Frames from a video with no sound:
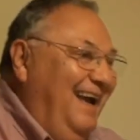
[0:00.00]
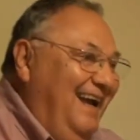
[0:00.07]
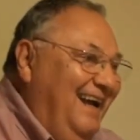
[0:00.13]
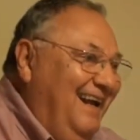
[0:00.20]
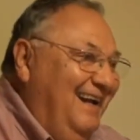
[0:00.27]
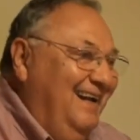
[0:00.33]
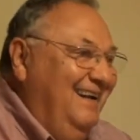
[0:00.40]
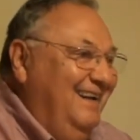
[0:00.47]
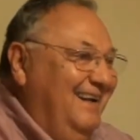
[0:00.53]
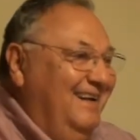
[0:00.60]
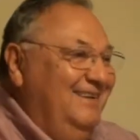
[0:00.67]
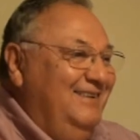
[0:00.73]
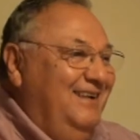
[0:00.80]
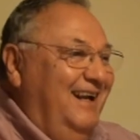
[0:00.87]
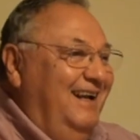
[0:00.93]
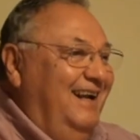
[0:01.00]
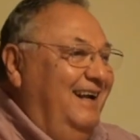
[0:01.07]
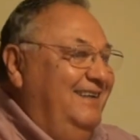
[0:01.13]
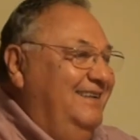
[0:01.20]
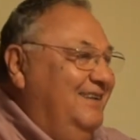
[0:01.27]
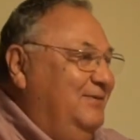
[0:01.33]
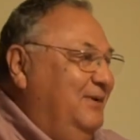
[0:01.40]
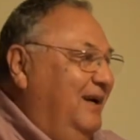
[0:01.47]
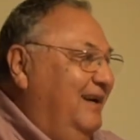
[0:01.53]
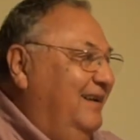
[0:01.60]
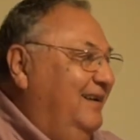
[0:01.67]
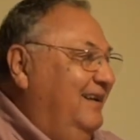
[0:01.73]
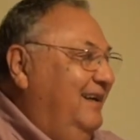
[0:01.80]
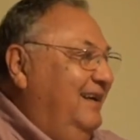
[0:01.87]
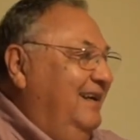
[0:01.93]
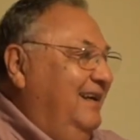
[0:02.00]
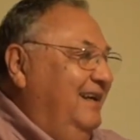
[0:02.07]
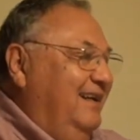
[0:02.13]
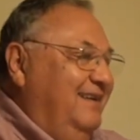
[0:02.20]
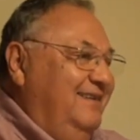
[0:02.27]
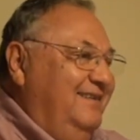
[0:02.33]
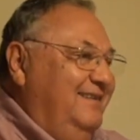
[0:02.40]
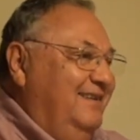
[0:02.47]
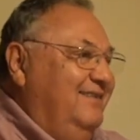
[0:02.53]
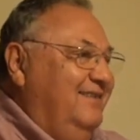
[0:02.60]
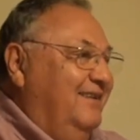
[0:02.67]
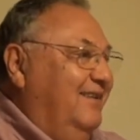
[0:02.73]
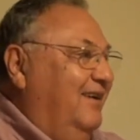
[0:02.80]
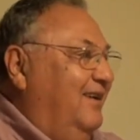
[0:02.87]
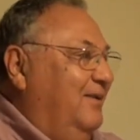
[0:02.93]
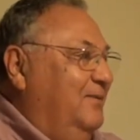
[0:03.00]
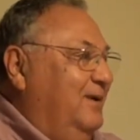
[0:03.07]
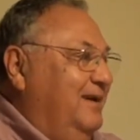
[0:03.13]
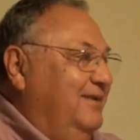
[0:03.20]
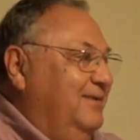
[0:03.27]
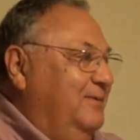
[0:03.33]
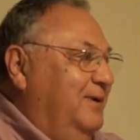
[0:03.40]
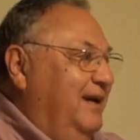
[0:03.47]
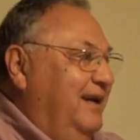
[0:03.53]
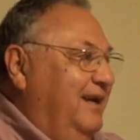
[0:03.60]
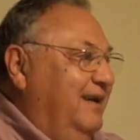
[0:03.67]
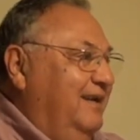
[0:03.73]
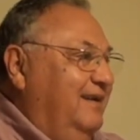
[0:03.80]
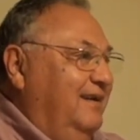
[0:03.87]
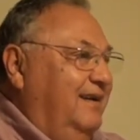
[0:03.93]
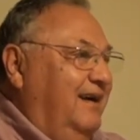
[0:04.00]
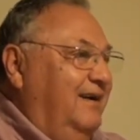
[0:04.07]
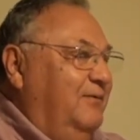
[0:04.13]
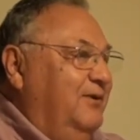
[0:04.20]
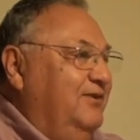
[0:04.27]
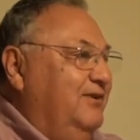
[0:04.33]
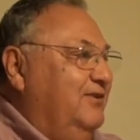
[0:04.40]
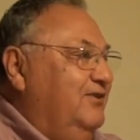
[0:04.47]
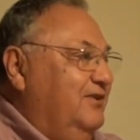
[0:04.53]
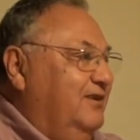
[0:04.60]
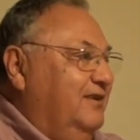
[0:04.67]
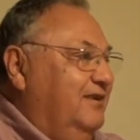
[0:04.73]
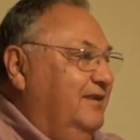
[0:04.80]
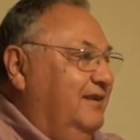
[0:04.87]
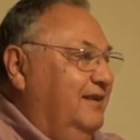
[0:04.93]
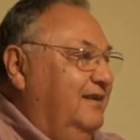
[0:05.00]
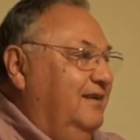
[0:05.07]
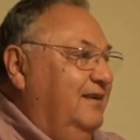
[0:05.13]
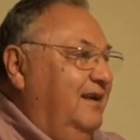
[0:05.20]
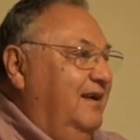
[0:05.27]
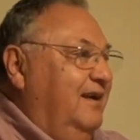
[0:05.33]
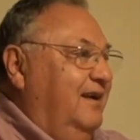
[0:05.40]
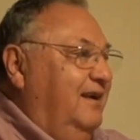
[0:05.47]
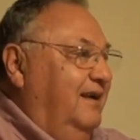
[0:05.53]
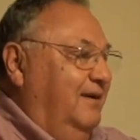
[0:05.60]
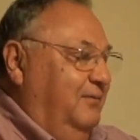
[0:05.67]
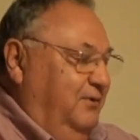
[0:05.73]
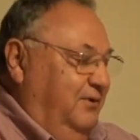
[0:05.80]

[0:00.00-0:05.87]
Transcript: and and I said, "Well, it's just a long ways away, and I wasn't sure that it